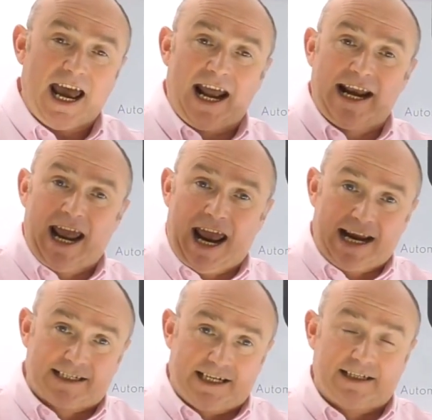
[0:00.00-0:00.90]
and
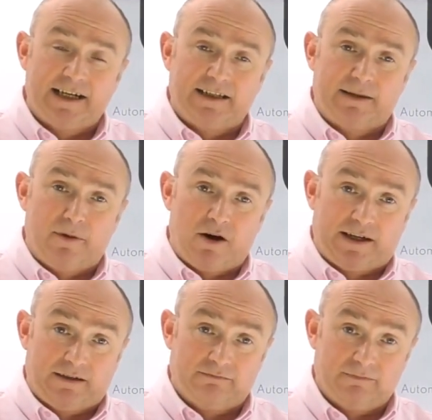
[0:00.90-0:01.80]
exit the
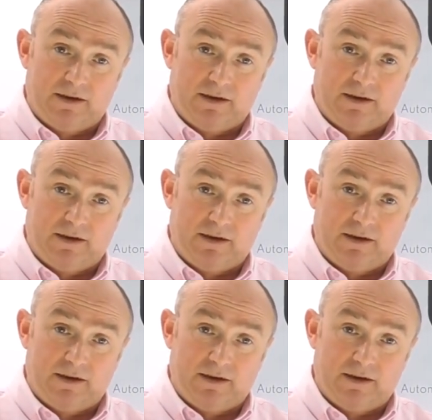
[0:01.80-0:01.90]
market.